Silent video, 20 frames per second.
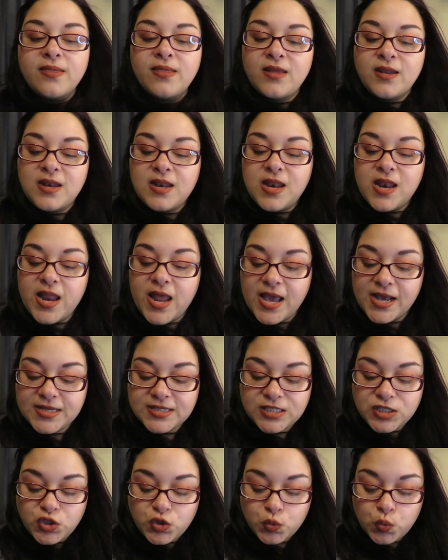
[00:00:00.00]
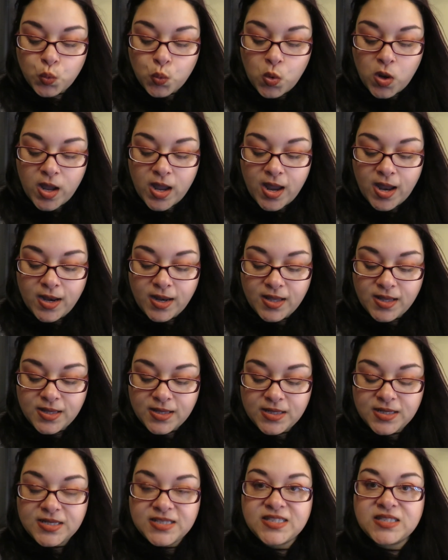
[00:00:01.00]
The next one
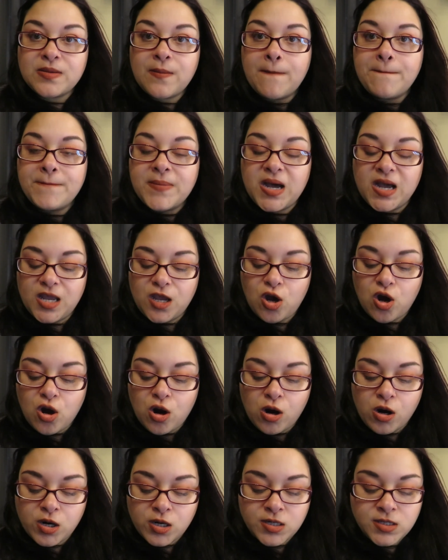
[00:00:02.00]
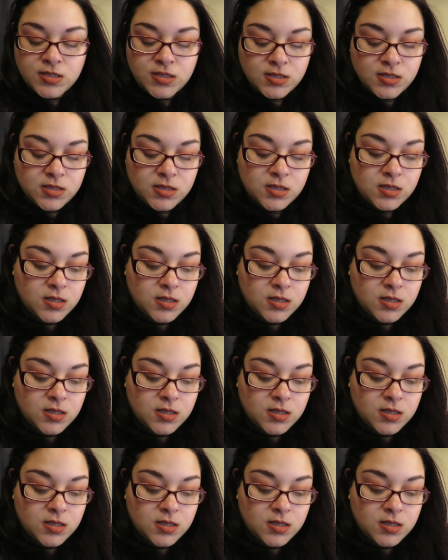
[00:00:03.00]
is My Heart.